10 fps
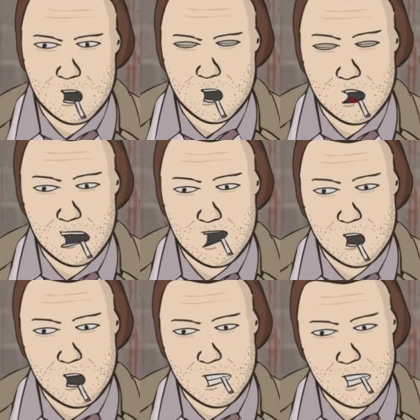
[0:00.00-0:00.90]
You're rolling
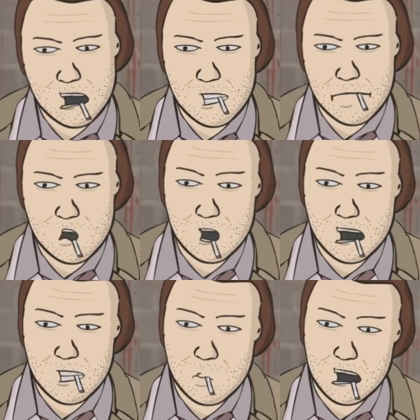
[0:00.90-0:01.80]
around in gooey,
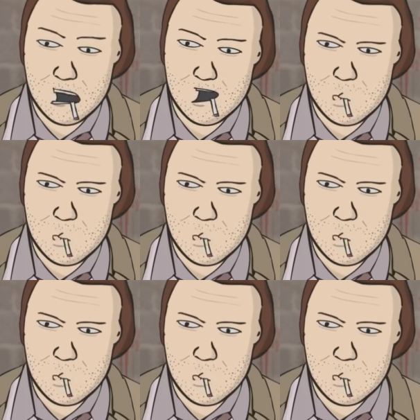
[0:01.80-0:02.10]
smelly